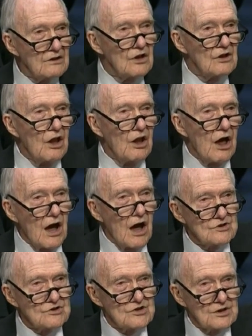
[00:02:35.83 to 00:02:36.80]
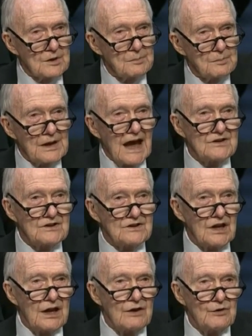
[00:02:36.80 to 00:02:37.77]
laws that apply to
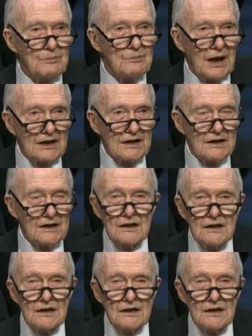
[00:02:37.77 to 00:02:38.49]
everybody,